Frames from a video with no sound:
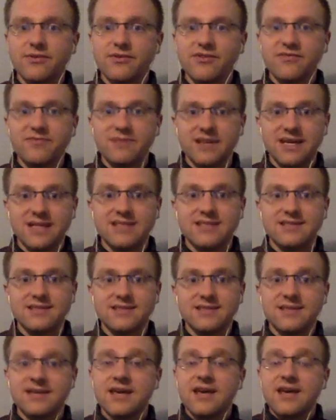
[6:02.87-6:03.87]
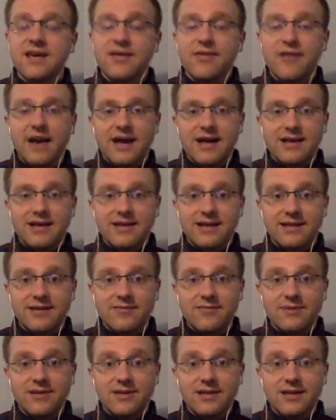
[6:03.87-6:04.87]
of places that can
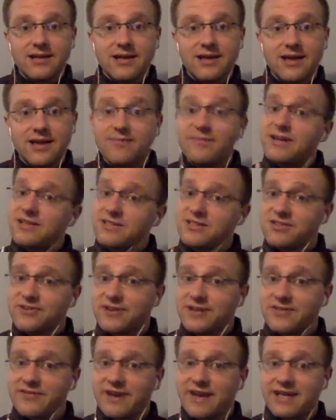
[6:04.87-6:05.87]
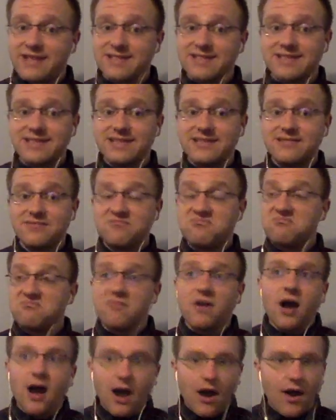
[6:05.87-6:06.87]
be administering the vaccine
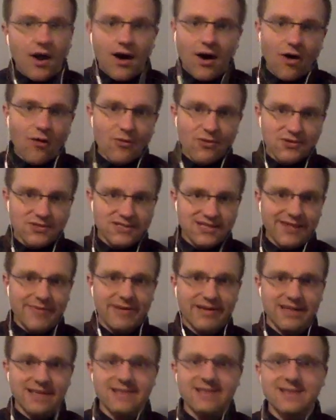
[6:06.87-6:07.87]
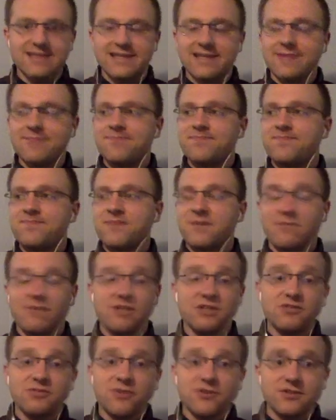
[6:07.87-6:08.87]
almost limitlessly,
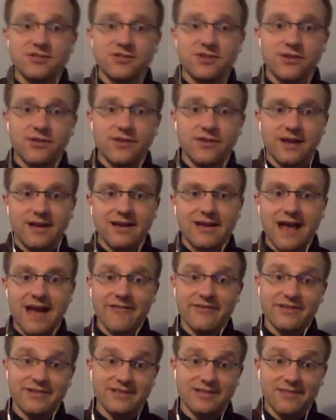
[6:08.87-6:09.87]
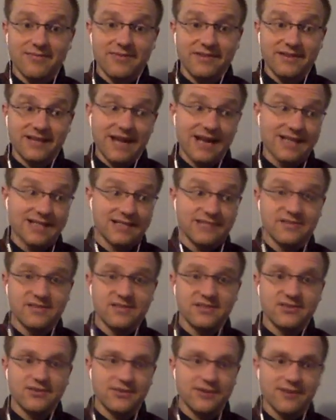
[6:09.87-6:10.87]
much more so than having something that has to be
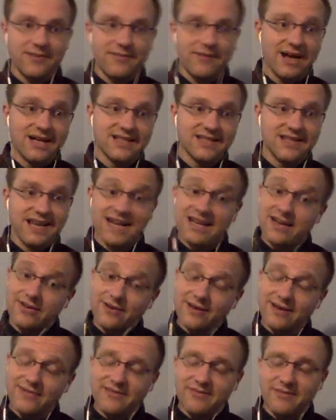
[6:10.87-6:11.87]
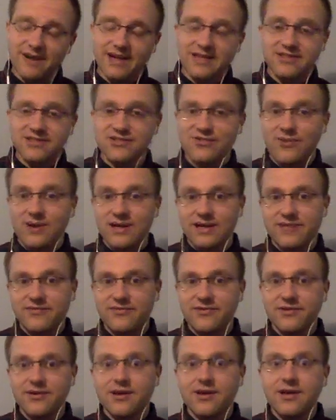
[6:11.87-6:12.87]
stored at minus 80 or even minus 20
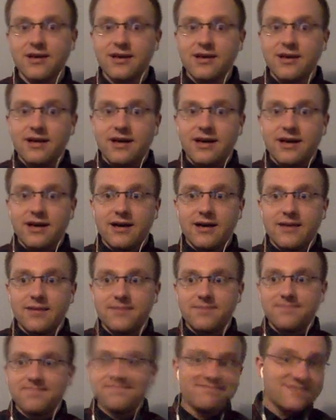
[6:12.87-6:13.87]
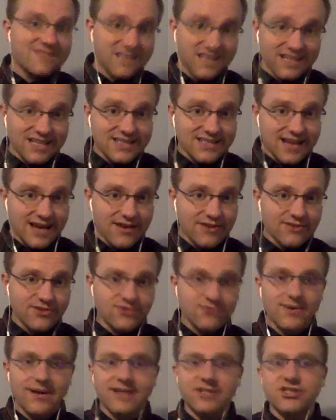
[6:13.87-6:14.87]
for the entire
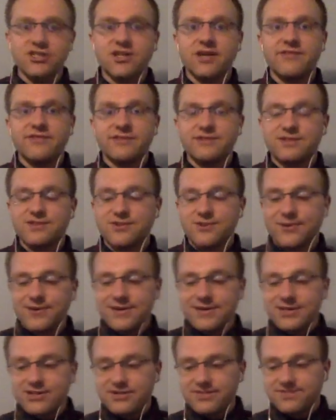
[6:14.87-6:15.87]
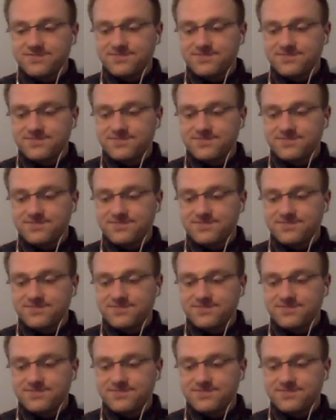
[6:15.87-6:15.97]
duration of its storage.